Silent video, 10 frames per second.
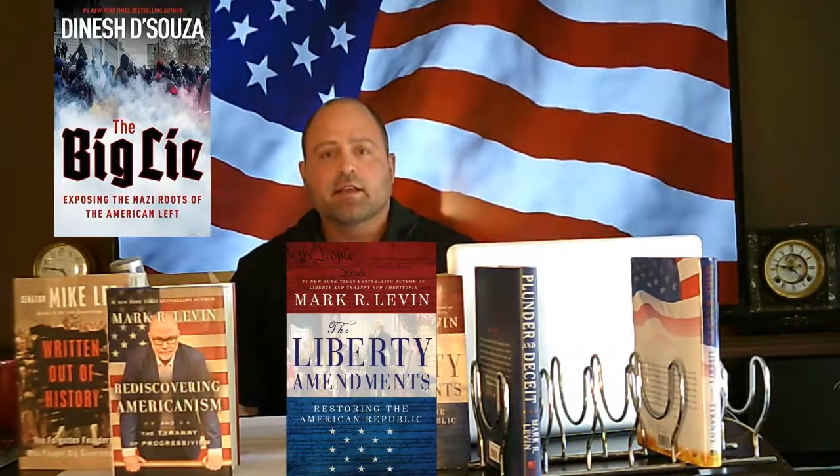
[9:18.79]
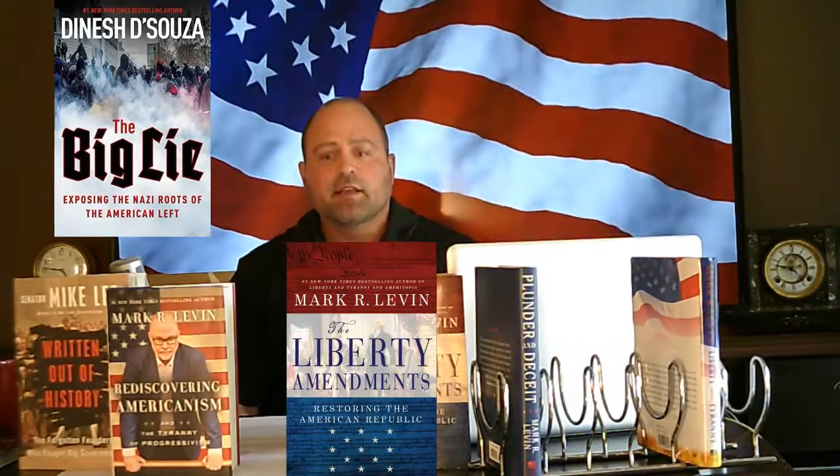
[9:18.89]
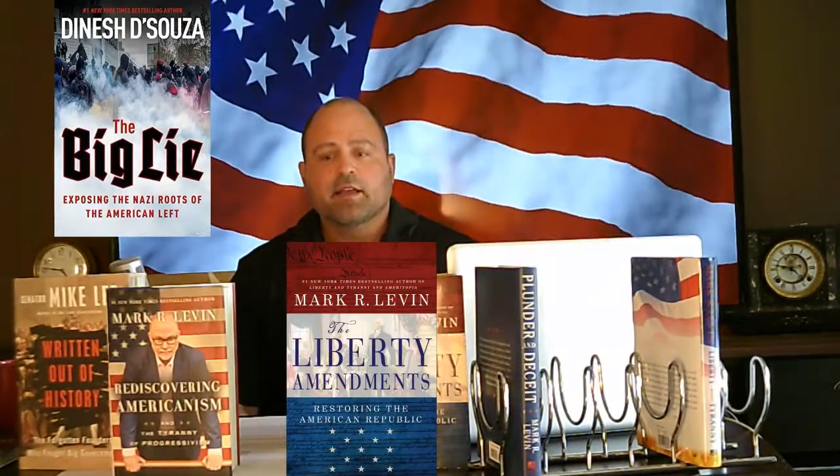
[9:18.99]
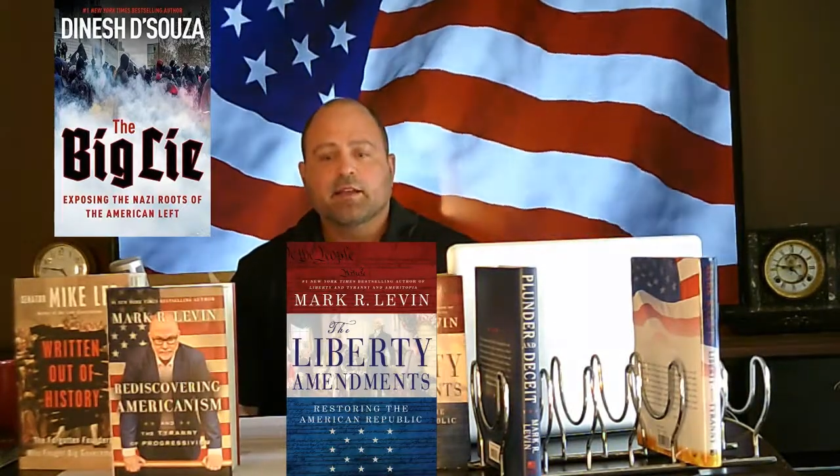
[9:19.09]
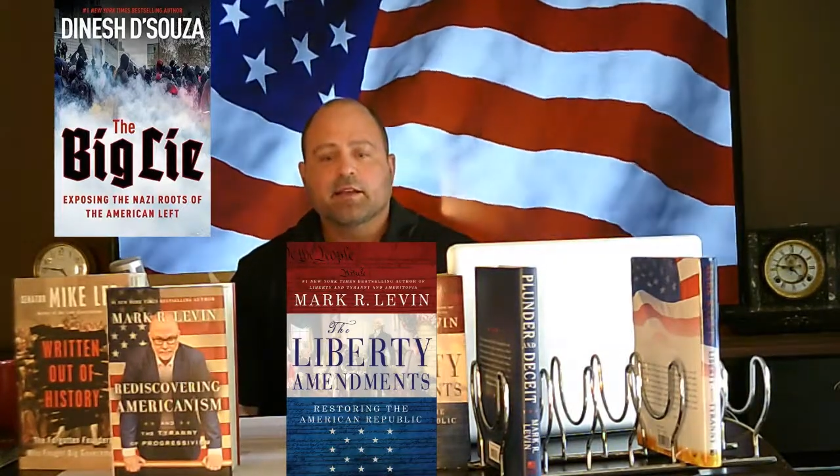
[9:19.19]

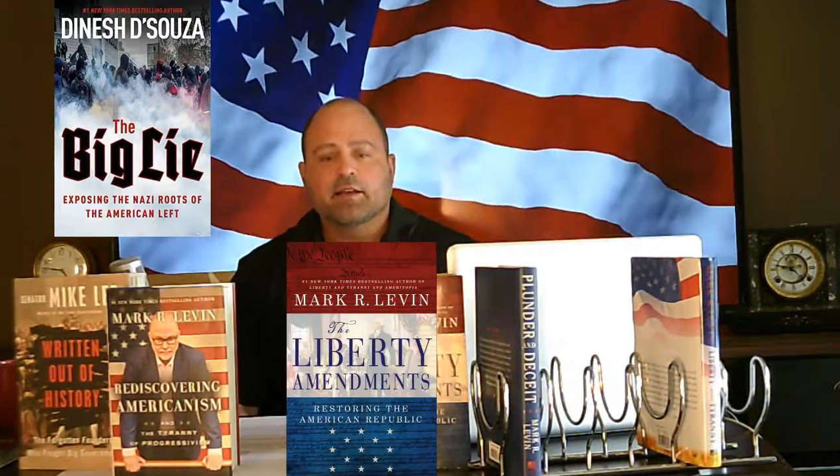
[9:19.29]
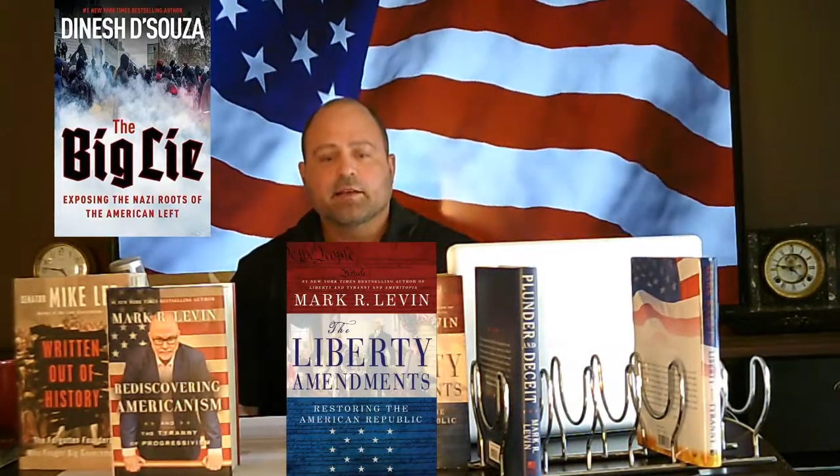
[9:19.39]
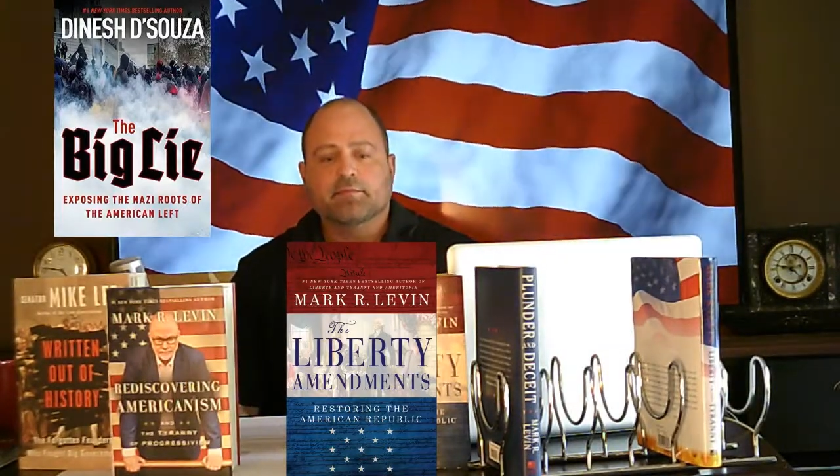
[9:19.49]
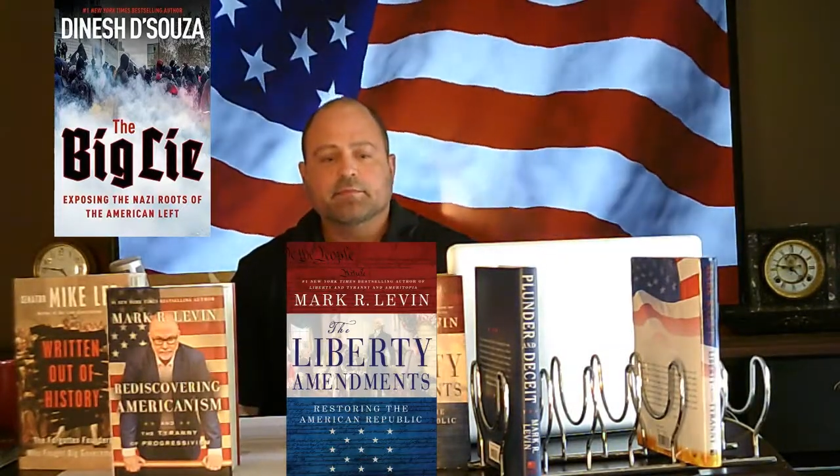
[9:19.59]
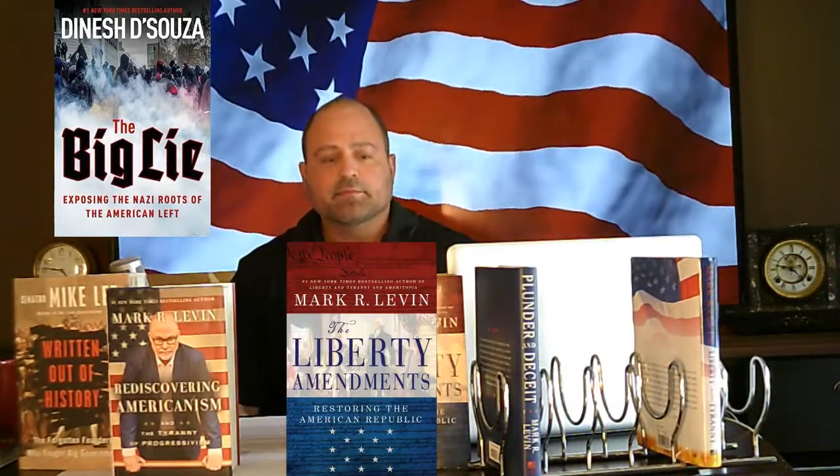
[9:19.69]
and
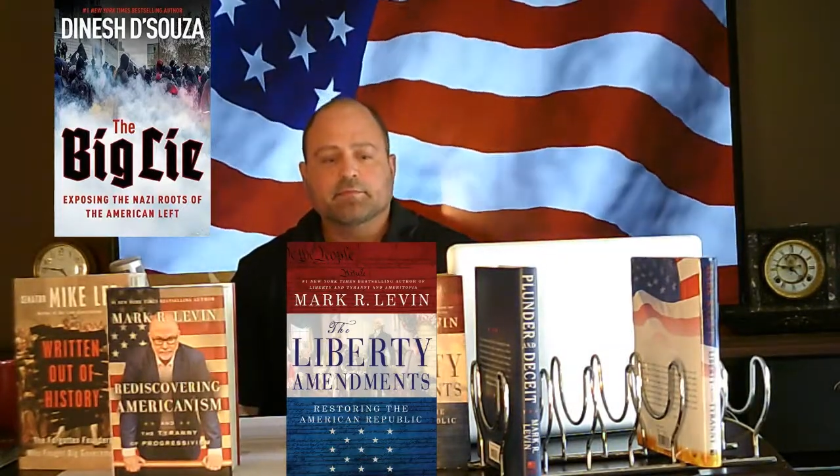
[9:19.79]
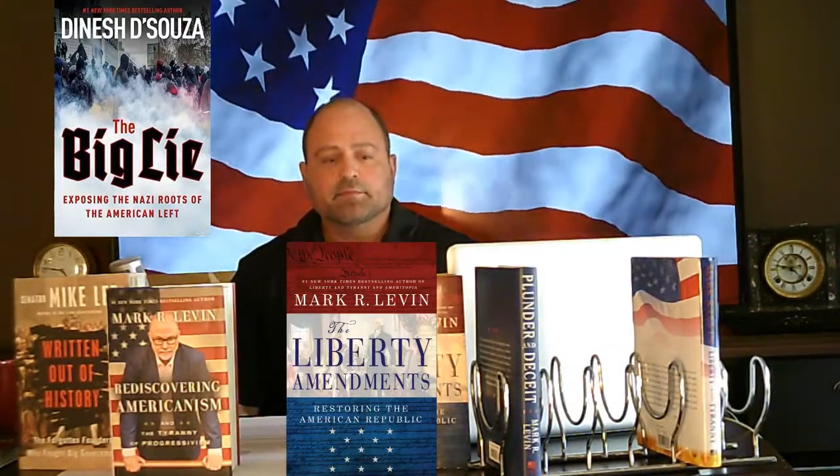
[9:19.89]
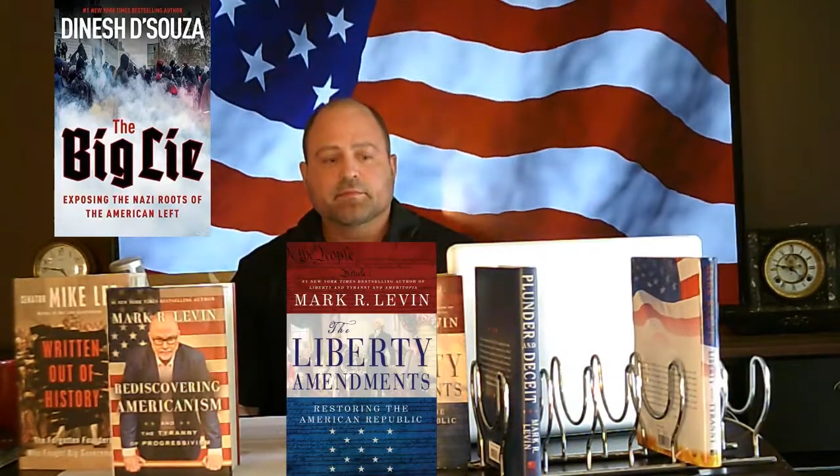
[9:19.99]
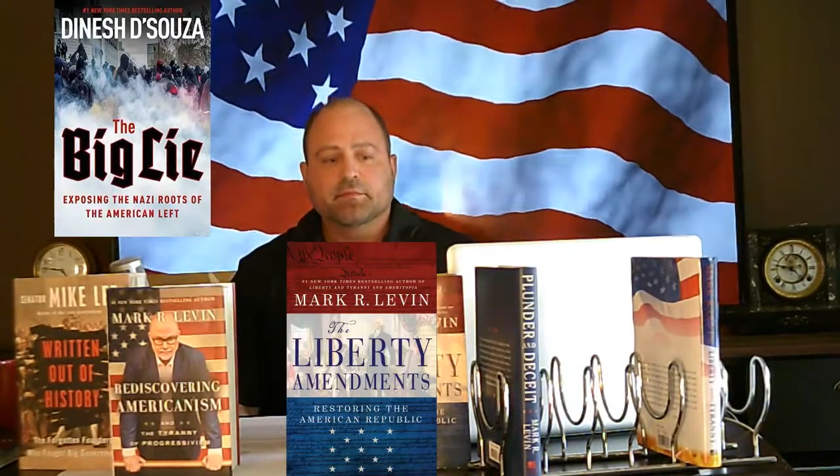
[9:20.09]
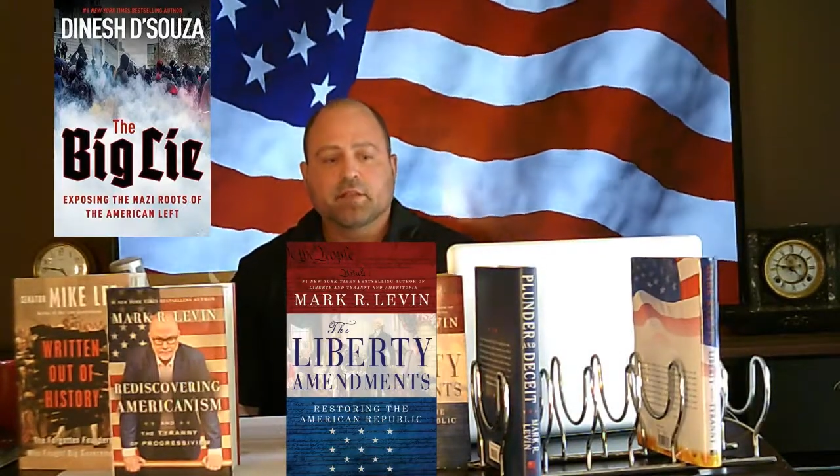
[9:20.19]

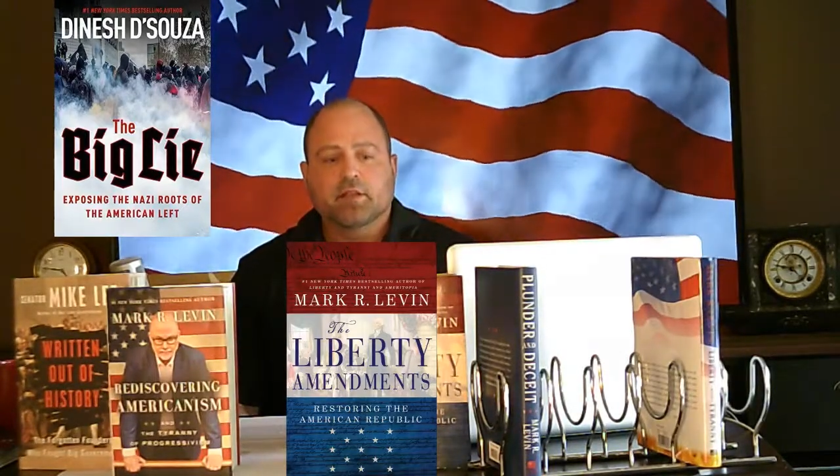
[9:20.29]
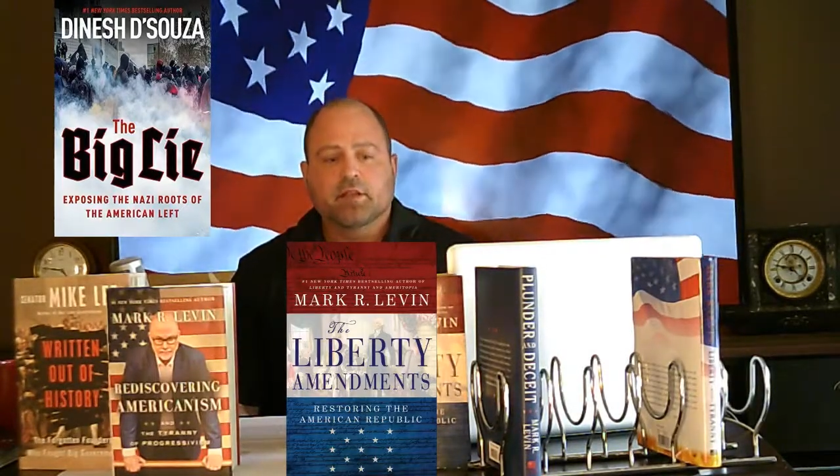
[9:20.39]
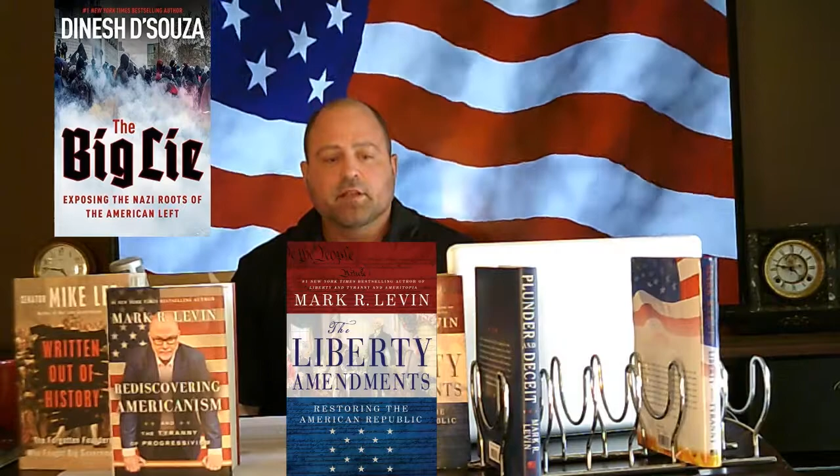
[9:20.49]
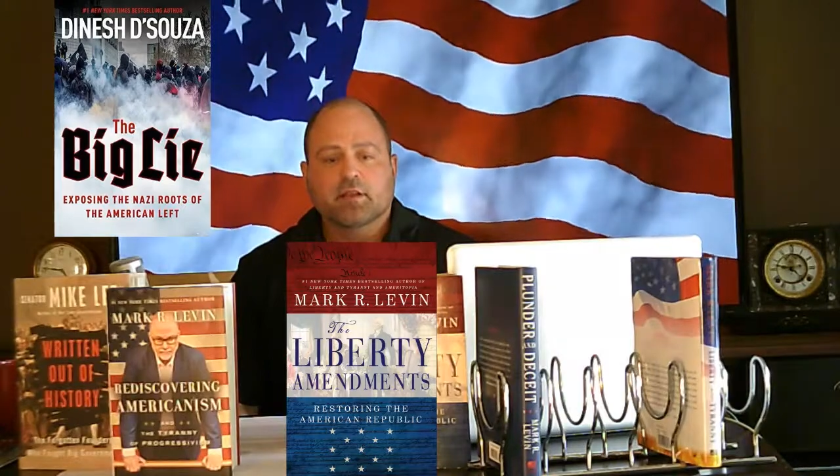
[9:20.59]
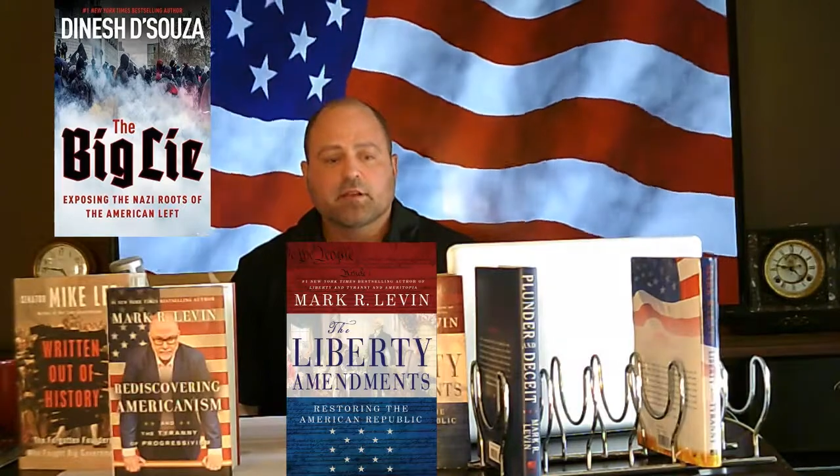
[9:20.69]

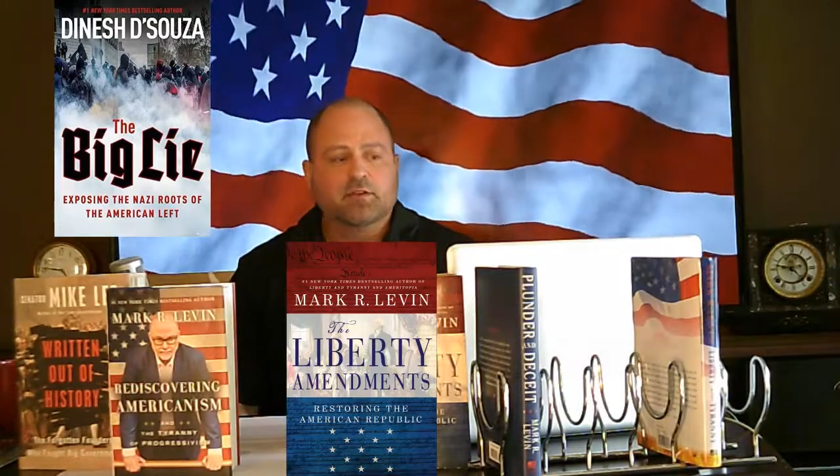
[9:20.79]
it